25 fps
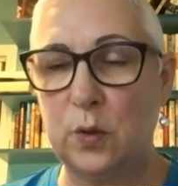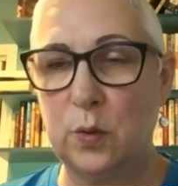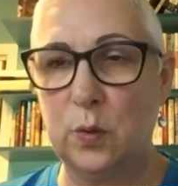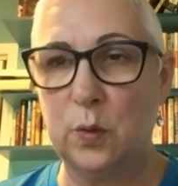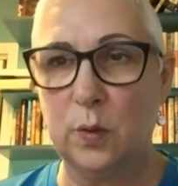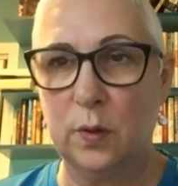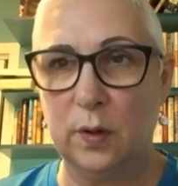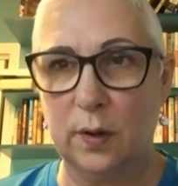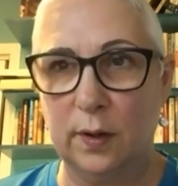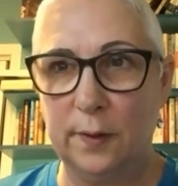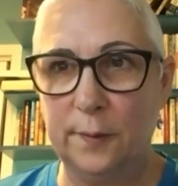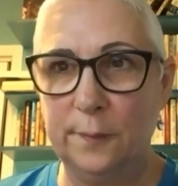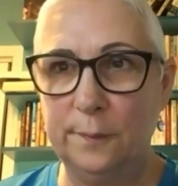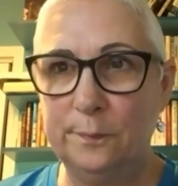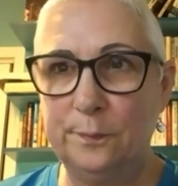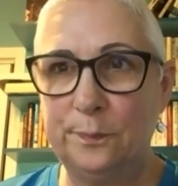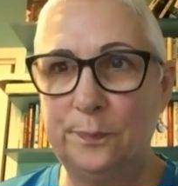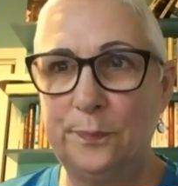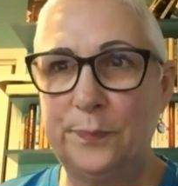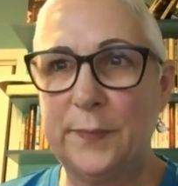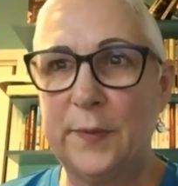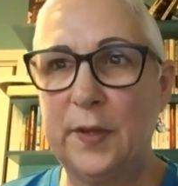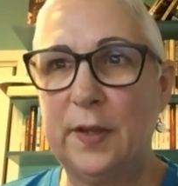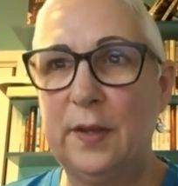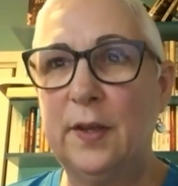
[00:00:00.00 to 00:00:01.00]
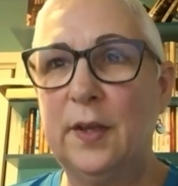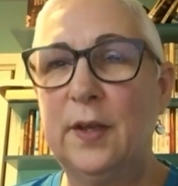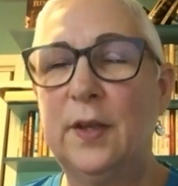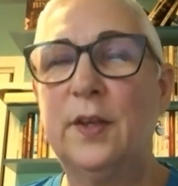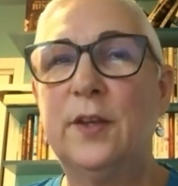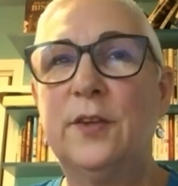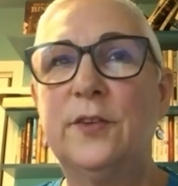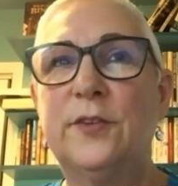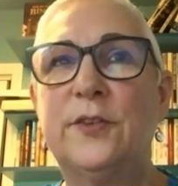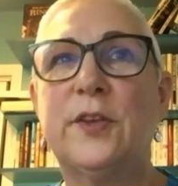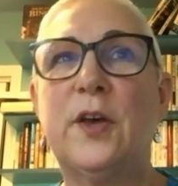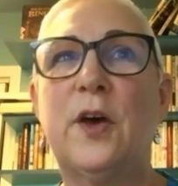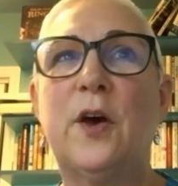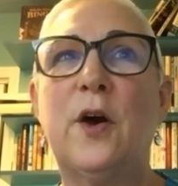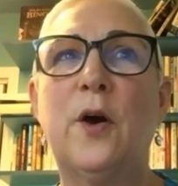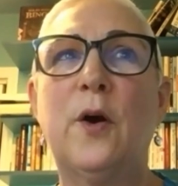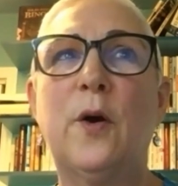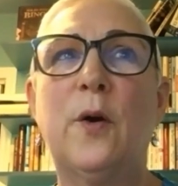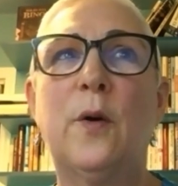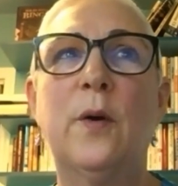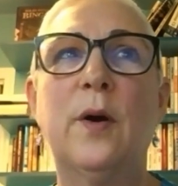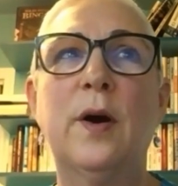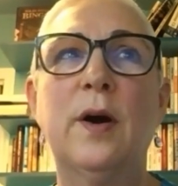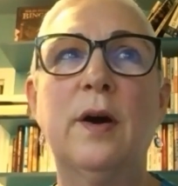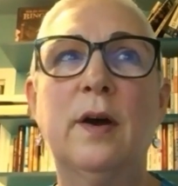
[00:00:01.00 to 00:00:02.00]
cool.
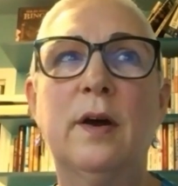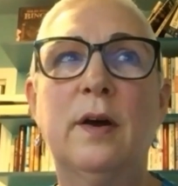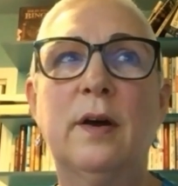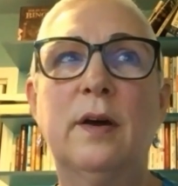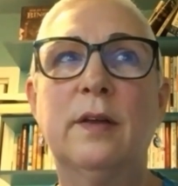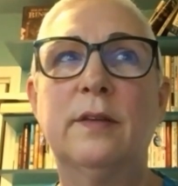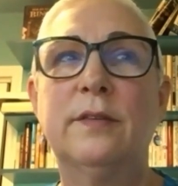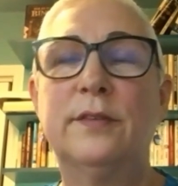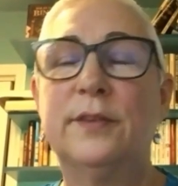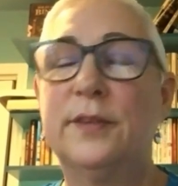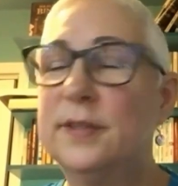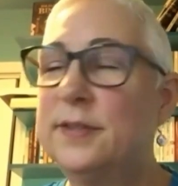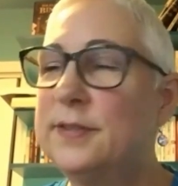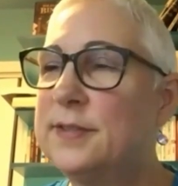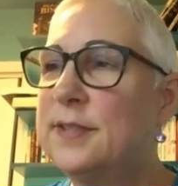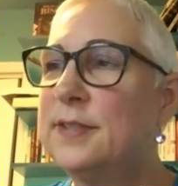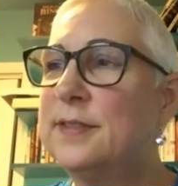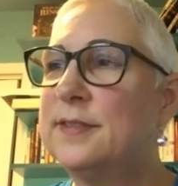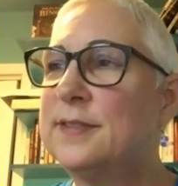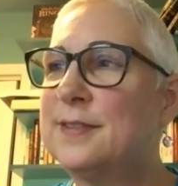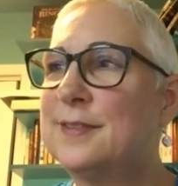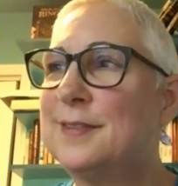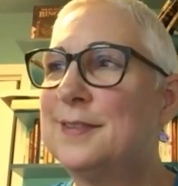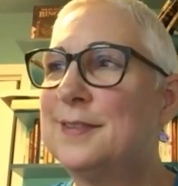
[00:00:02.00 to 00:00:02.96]
So this is